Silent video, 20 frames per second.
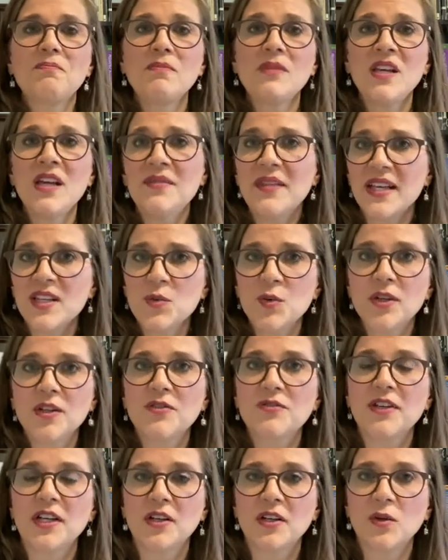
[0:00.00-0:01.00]
And that's worked
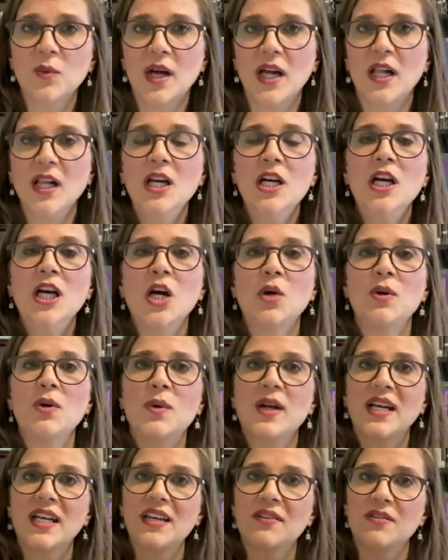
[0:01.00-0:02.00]
very well. We
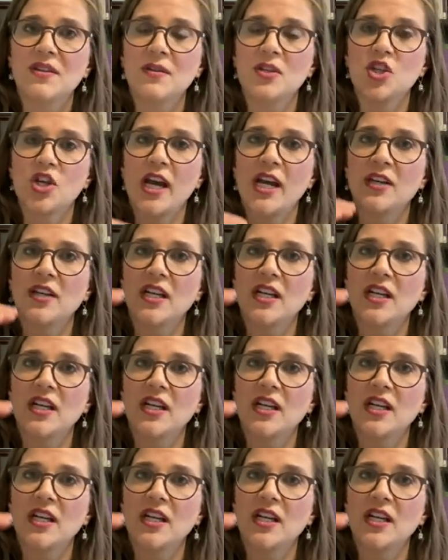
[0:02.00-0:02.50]
want to give the child